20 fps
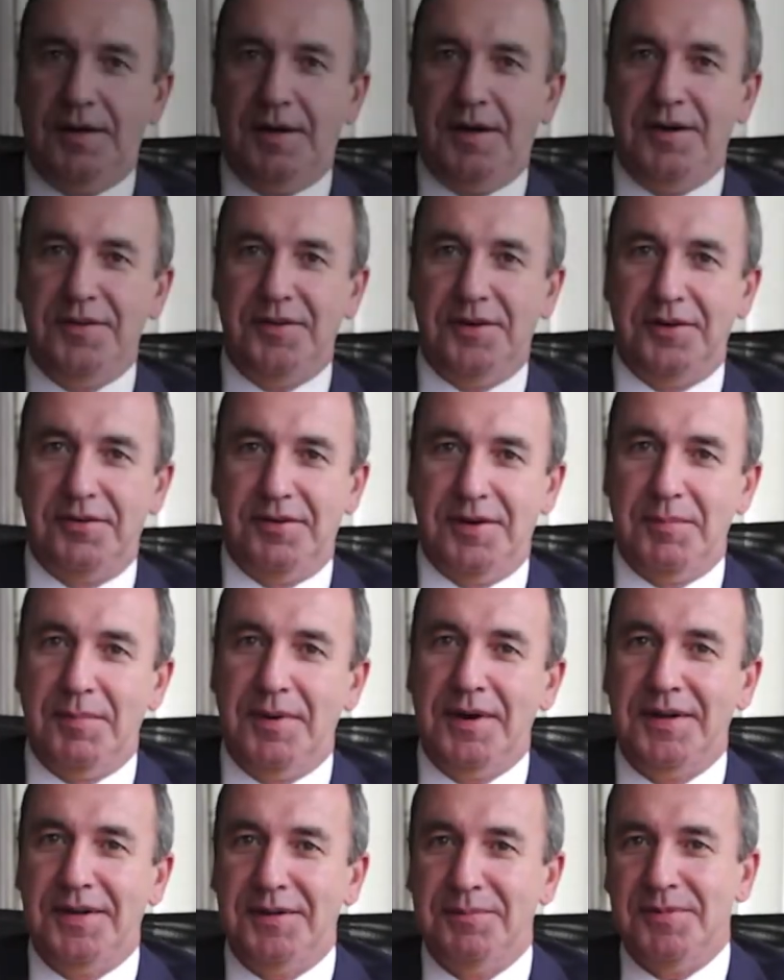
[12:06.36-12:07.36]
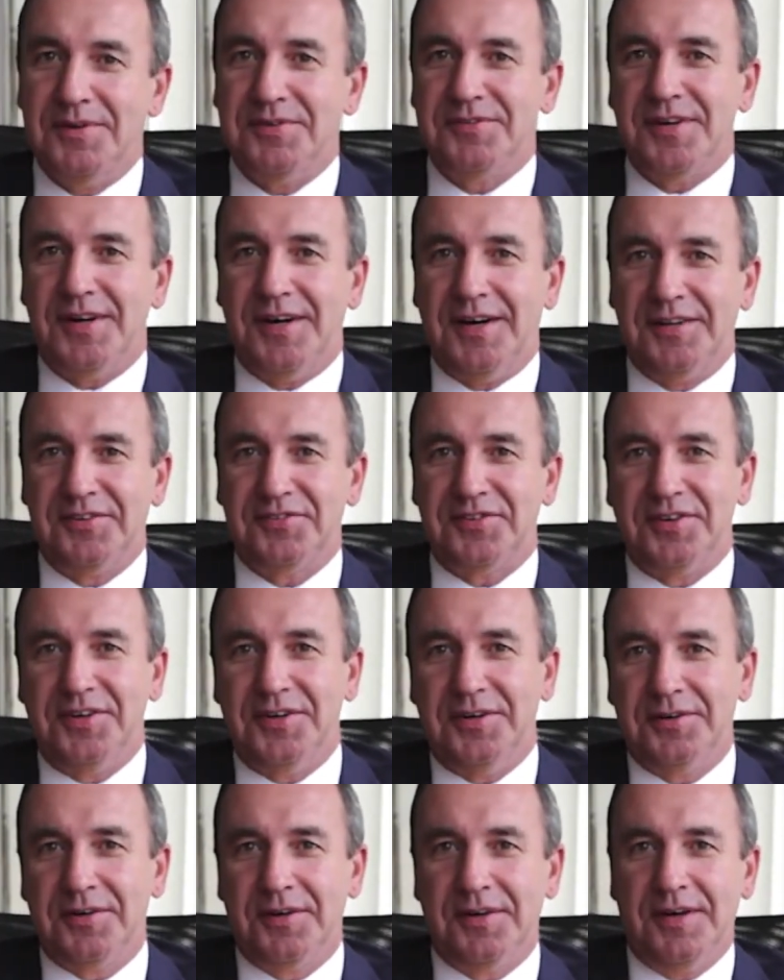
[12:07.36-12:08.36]
Hi there. My name is Alistair
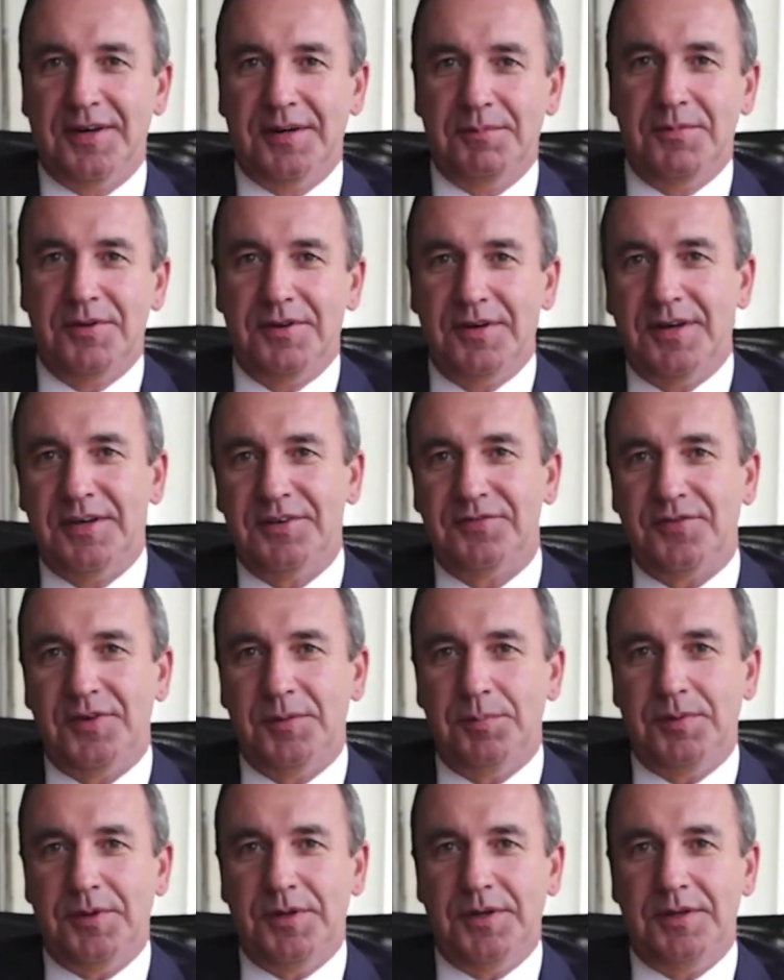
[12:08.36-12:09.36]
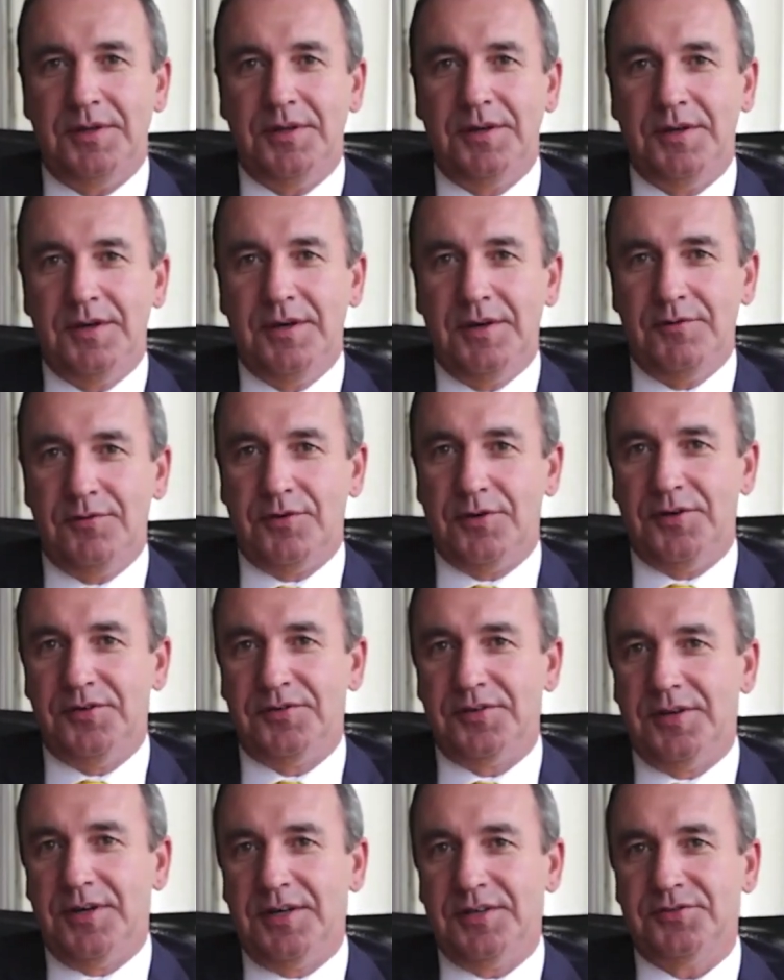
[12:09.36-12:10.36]
Young. I'm the SVP for
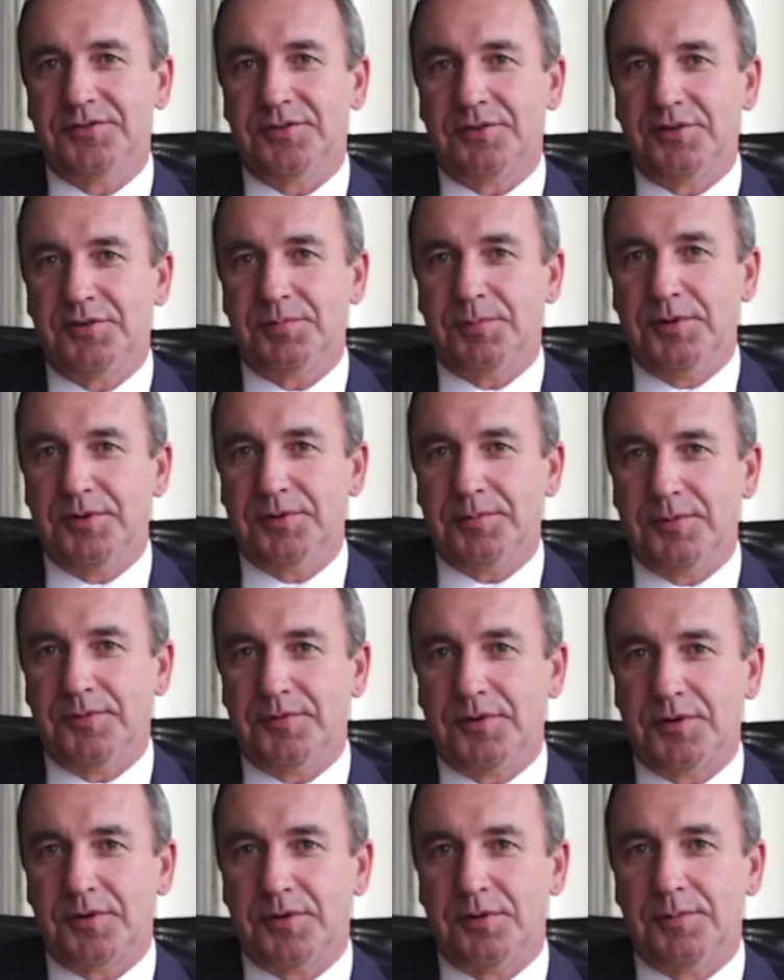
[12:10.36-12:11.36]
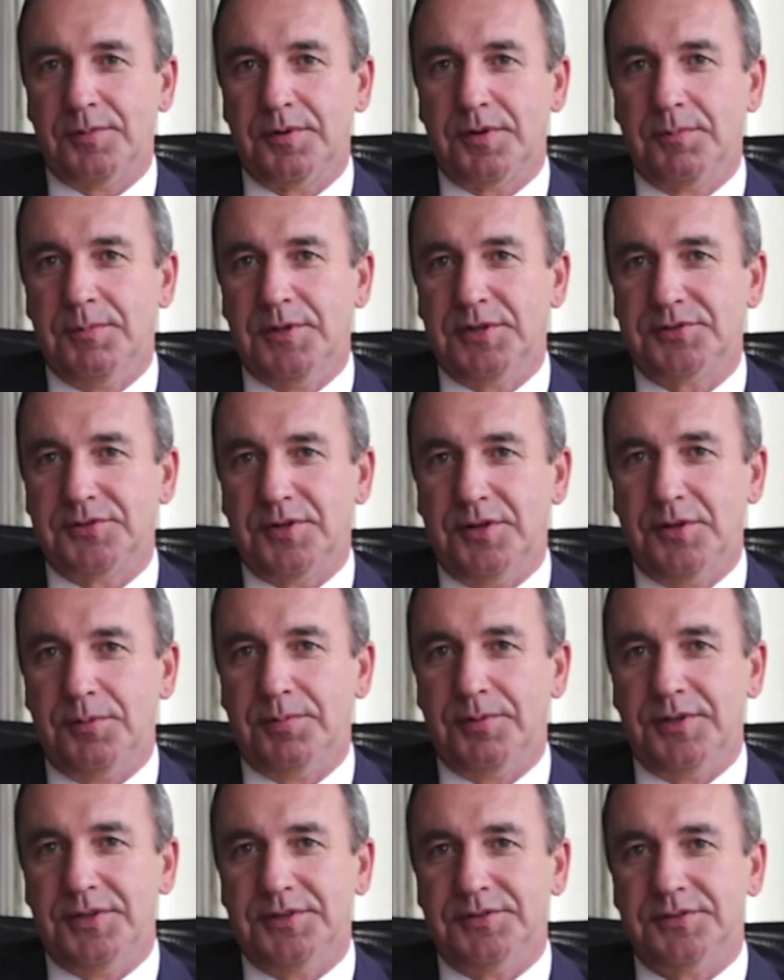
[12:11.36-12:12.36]
international, responsible for commercial and
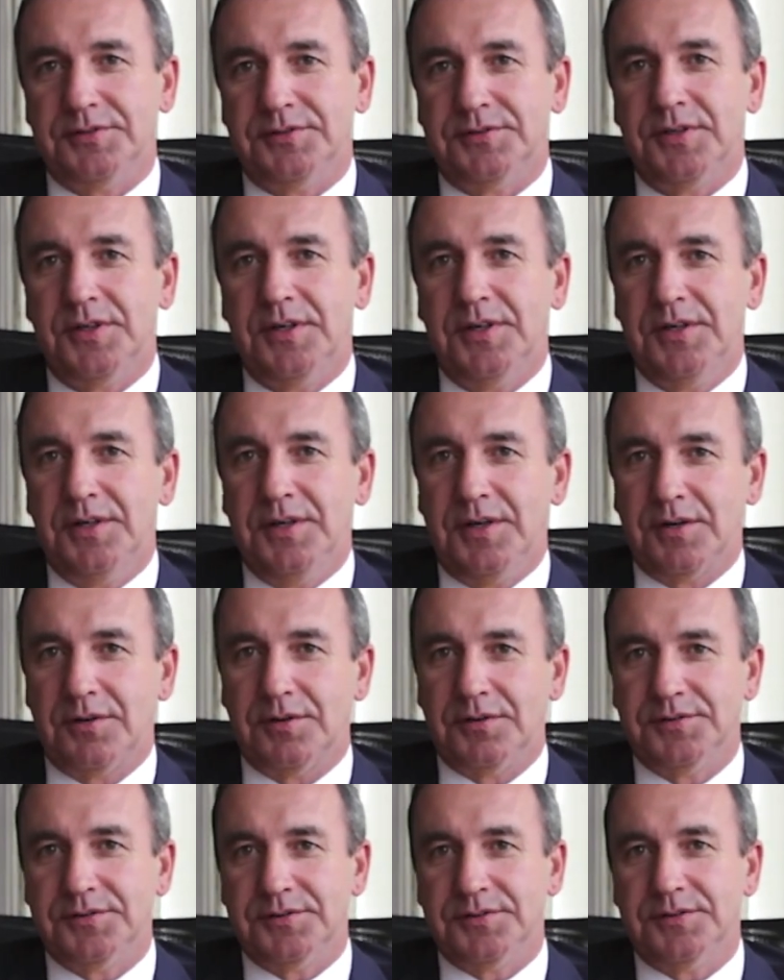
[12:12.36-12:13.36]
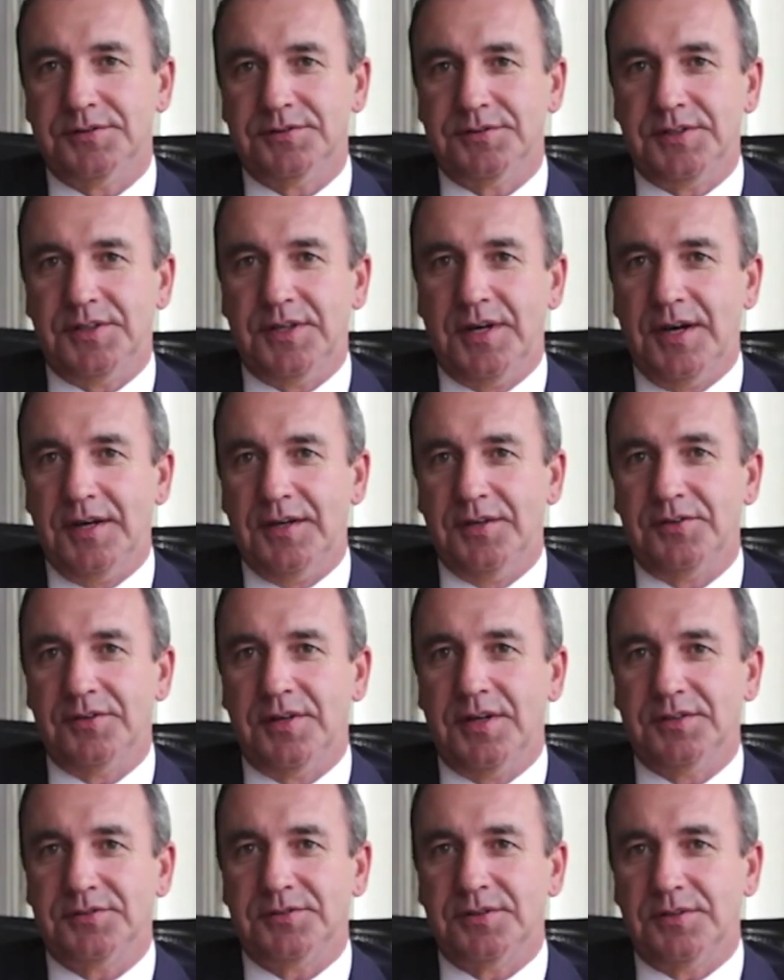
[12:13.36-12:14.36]
operations across the CDI
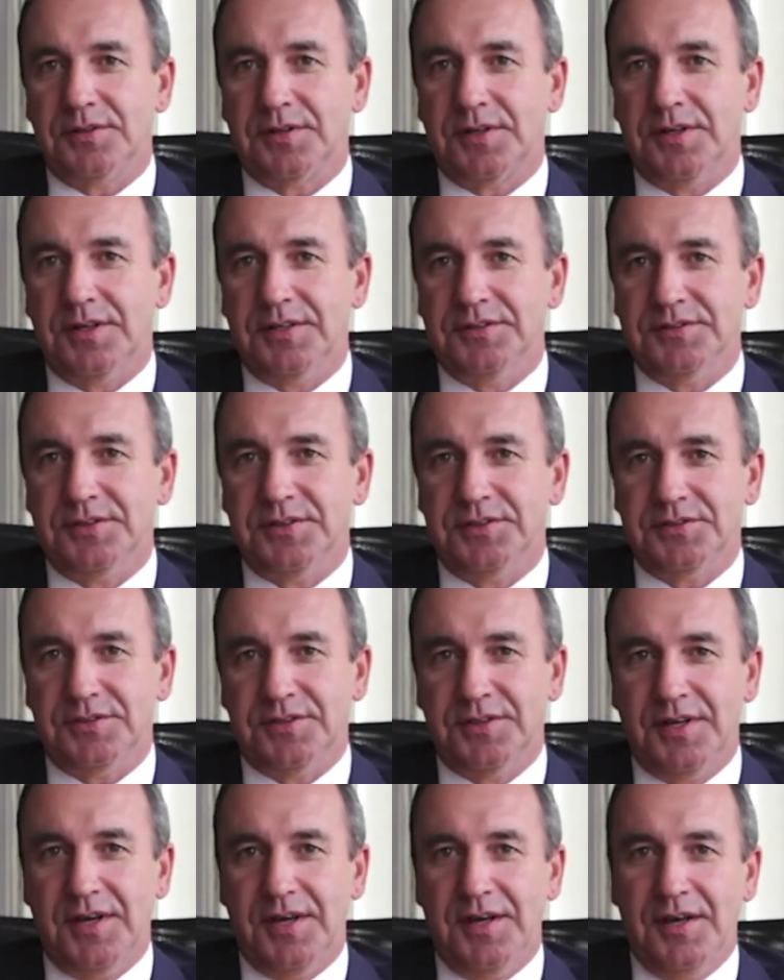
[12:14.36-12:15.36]
international organization.